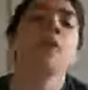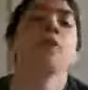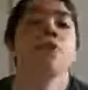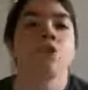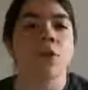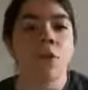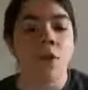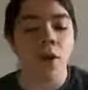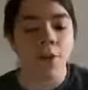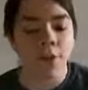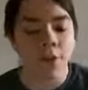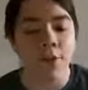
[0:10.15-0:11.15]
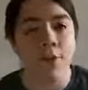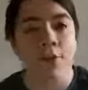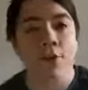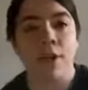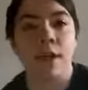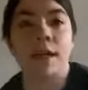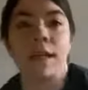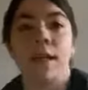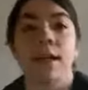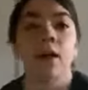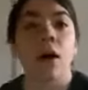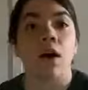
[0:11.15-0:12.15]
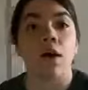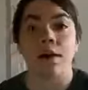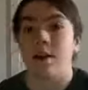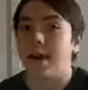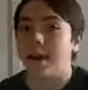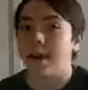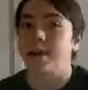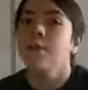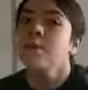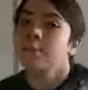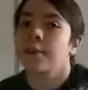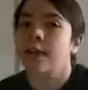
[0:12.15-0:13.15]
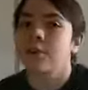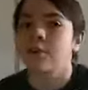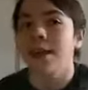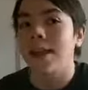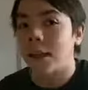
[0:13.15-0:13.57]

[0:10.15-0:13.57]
So all the materials you're going to need are a flashlight.